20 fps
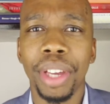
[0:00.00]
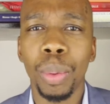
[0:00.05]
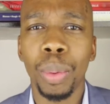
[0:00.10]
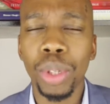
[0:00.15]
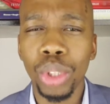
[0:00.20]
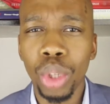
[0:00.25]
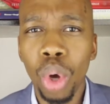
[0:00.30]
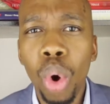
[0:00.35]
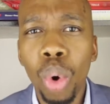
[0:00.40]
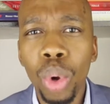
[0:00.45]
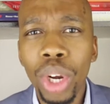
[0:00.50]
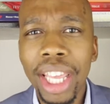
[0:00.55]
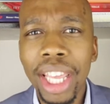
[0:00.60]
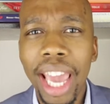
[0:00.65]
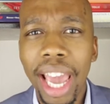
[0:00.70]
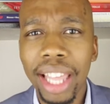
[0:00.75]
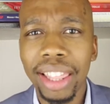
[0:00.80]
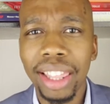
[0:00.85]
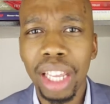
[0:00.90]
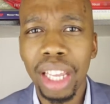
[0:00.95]
it was only
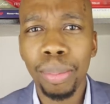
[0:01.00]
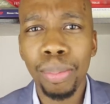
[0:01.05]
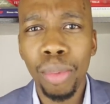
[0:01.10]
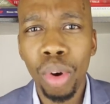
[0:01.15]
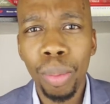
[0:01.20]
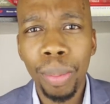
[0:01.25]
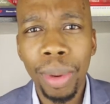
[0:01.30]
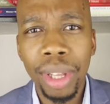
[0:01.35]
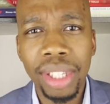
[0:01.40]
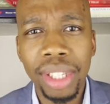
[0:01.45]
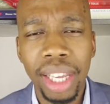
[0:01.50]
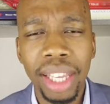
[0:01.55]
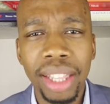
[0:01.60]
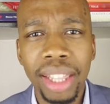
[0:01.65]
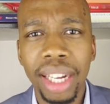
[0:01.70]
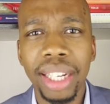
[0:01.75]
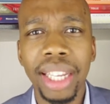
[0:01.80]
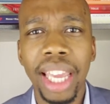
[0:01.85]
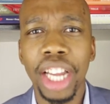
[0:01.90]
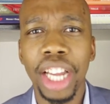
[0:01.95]
at that moment in
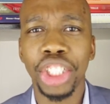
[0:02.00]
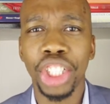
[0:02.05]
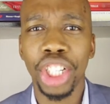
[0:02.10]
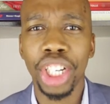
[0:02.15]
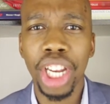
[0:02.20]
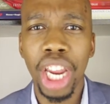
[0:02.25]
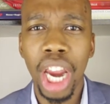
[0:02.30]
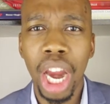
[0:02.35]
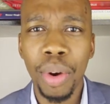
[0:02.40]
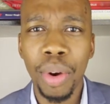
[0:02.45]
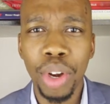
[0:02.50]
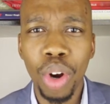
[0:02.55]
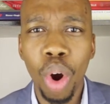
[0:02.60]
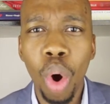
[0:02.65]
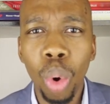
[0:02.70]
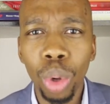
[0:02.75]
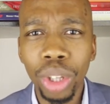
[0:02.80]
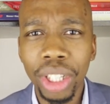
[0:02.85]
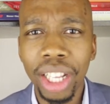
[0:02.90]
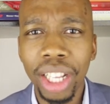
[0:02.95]
that cash and carry
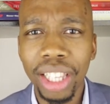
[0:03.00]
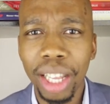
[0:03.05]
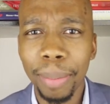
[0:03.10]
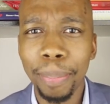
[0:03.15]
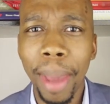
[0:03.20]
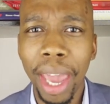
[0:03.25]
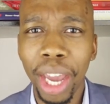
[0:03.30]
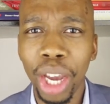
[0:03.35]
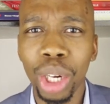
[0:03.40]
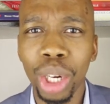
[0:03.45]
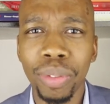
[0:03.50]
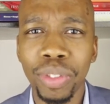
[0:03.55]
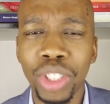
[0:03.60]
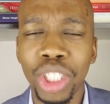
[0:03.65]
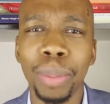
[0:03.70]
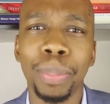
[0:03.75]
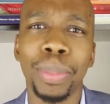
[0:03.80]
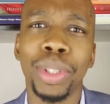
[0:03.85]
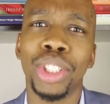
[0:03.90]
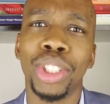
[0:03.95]
holding that packet of
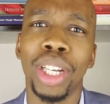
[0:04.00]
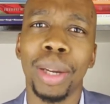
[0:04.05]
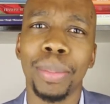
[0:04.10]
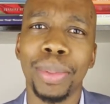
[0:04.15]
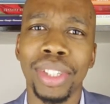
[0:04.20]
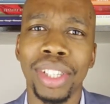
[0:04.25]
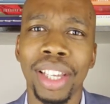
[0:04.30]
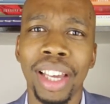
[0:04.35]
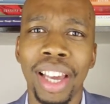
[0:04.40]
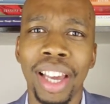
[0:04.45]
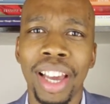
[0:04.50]
Chupa Chups